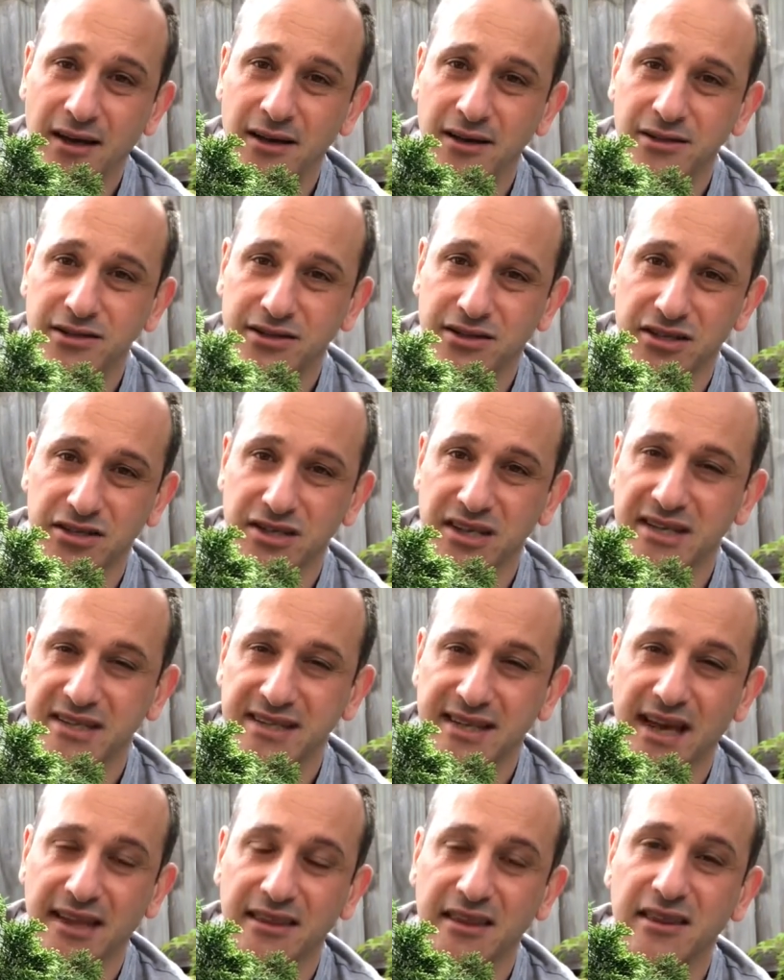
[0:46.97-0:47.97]
to
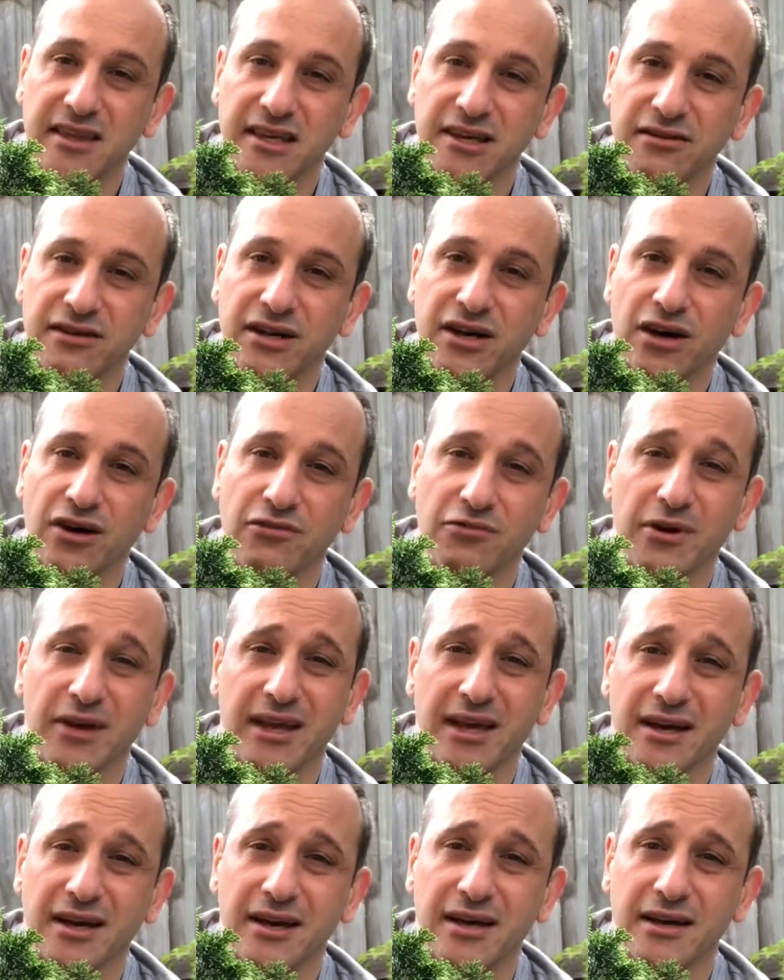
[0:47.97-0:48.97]
test out the theory of
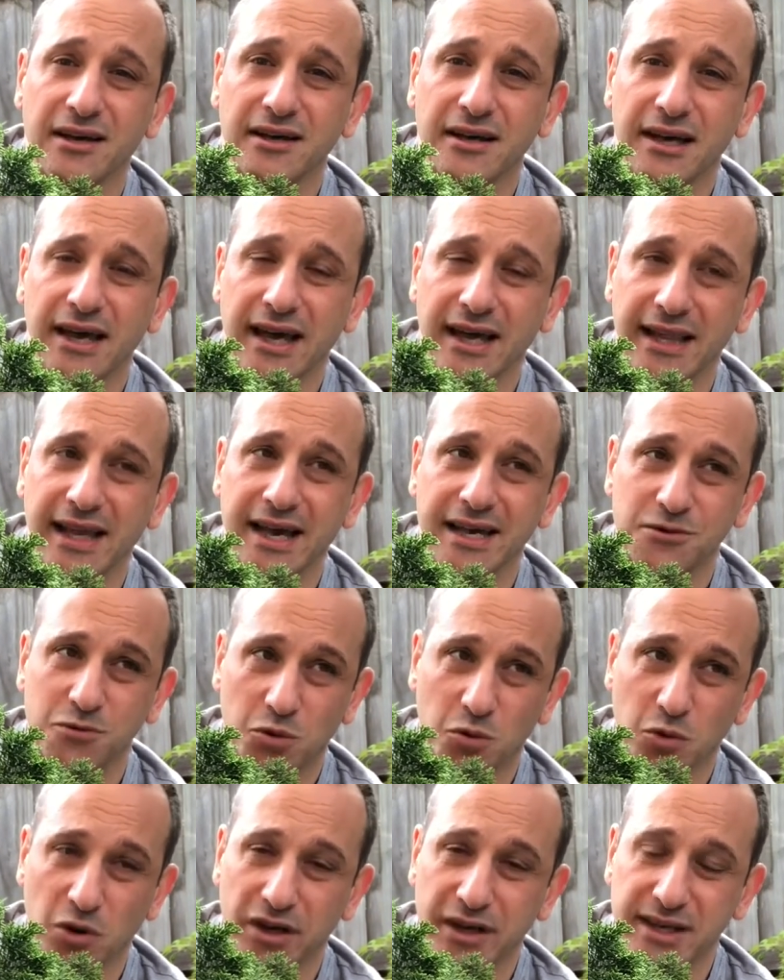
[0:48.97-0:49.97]
whether air layers
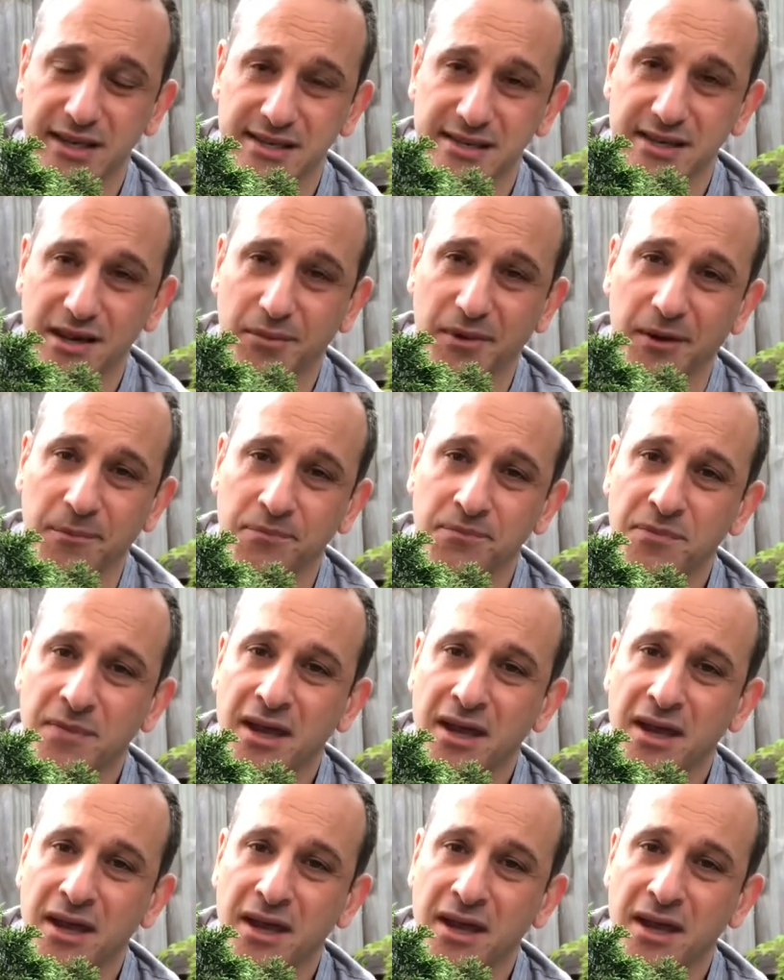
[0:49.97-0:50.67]
will work in summer.